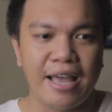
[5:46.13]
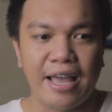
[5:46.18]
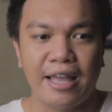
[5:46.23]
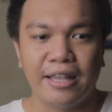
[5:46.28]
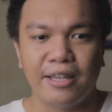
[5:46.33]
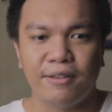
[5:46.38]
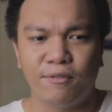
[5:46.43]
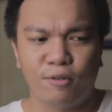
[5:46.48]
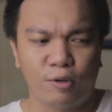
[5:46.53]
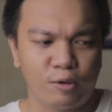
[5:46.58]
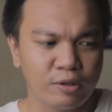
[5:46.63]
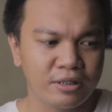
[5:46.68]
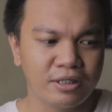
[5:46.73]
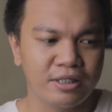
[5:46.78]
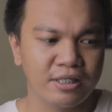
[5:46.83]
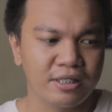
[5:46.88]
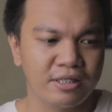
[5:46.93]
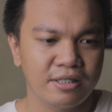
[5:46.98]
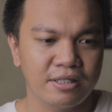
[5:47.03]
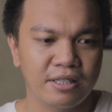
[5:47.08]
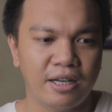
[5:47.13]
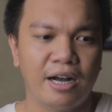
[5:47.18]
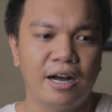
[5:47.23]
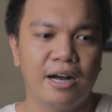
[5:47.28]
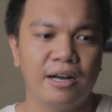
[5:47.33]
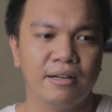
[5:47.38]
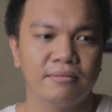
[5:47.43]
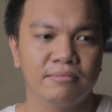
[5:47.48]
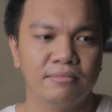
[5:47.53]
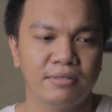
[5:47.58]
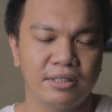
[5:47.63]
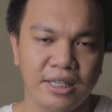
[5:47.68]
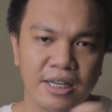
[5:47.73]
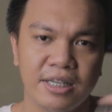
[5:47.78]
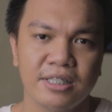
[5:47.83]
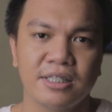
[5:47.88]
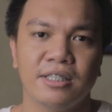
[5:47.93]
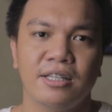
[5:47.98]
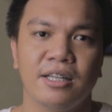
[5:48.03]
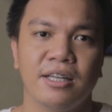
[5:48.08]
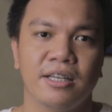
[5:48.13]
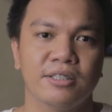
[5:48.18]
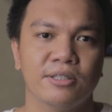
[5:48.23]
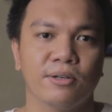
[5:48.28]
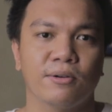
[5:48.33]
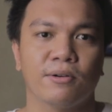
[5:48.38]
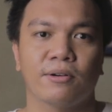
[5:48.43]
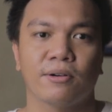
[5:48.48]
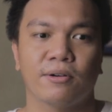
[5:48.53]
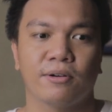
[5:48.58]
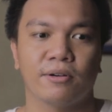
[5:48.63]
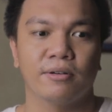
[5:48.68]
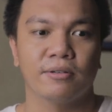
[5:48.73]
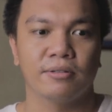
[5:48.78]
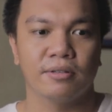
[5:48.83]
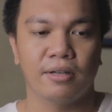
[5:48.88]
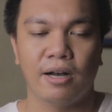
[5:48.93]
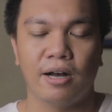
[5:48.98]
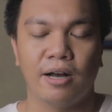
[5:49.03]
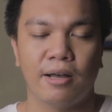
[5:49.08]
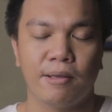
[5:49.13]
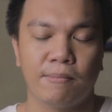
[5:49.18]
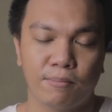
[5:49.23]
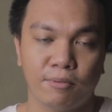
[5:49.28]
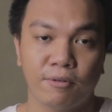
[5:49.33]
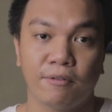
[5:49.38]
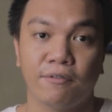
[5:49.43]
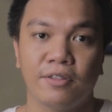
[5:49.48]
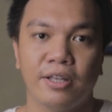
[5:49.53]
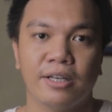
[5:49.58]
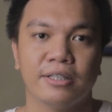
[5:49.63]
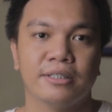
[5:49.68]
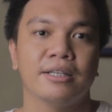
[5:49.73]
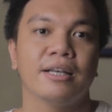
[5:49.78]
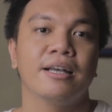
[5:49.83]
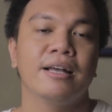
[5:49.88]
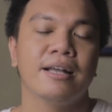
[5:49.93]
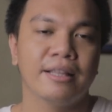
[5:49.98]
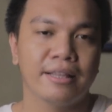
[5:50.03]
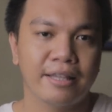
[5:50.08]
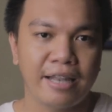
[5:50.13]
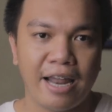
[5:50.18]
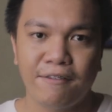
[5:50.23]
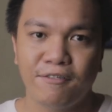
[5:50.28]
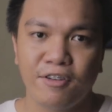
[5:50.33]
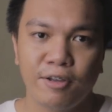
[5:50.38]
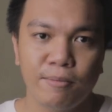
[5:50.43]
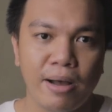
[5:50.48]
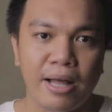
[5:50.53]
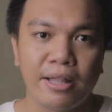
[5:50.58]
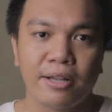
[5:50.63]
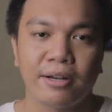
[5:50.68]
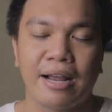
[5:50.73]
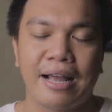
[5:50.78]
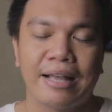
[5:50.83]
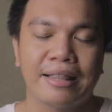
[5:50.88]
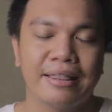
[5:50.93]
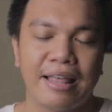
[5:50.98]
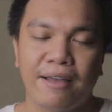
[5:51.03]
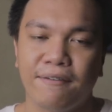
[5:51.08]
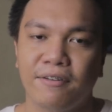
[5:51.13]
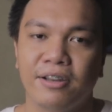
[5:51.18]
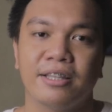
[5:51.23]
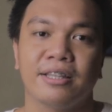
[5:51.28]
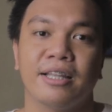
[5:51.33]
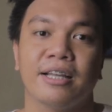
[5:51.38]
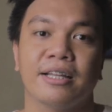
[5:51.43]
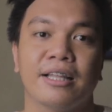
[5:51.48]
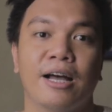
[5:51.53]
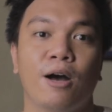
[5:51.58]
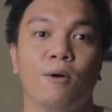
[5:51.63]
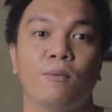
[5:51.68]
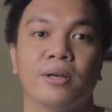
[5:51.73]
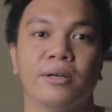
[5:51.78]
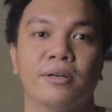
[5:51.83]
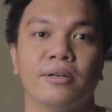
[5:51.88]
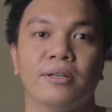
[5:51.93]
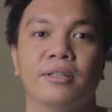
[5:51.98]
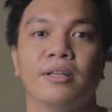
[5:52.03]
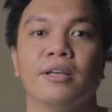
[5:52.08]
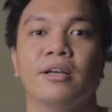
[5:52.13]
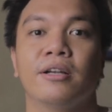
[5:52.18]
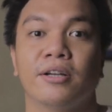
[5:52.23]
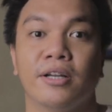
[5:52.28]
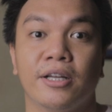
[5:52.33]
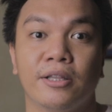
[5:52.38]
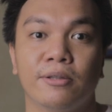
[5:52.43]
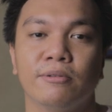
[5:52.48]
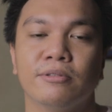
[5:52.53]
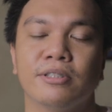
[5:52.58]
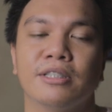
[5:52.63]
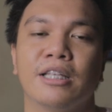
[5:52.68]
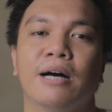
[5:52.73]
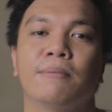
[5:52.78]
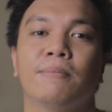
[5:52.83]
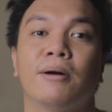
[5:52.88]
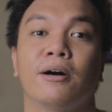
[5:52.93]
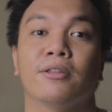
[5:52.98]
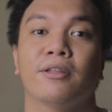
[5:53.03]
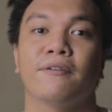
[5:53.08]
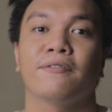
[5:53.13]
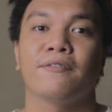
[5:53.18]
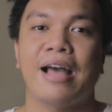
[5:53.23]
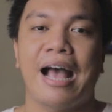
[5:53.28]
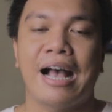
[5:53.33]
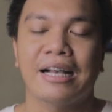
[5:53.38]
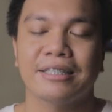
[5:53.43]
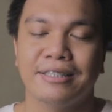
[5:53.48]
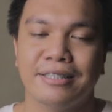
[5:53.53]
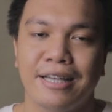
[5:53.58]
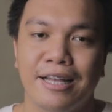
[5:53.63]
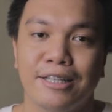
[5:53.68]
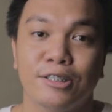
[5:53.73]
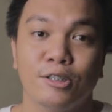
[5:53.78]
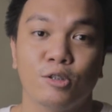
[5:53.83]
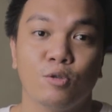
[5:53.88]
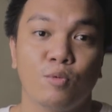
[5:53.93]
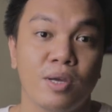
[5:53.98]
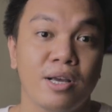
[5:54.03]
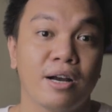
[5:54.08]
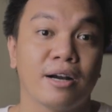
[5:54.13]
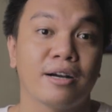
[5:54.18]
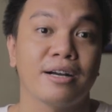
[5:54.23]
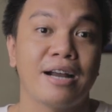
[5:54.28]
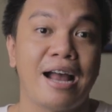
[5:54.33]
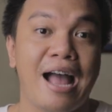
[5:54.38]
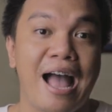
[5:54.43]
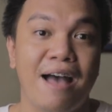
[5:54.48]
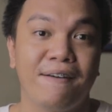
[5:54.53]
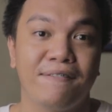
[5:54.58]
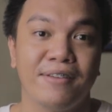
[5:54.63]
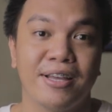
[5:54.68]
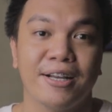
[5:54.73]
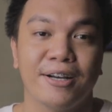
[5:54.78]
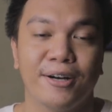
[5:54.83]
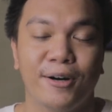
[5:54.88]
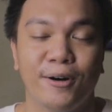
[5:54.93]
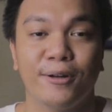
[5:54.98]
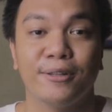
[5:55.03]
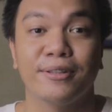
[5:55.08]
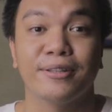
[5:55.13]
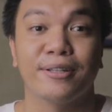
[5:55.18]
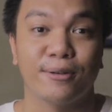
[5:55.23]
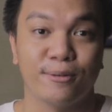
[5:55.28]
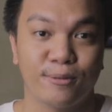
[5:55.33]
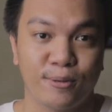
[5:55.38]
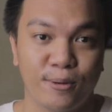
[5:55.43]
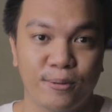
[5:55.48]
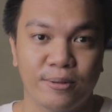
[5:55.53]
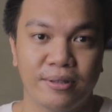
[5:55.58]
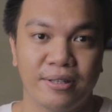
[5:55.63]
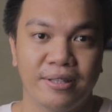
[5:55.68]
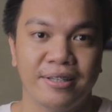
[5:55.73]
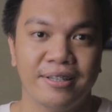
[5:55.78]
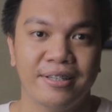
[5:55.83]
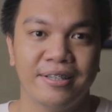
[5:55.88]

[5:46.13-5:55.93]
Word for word: And if you could just change this or improve this driving manner, I definitely think that we could reduce the amount of accidents we are having on the road.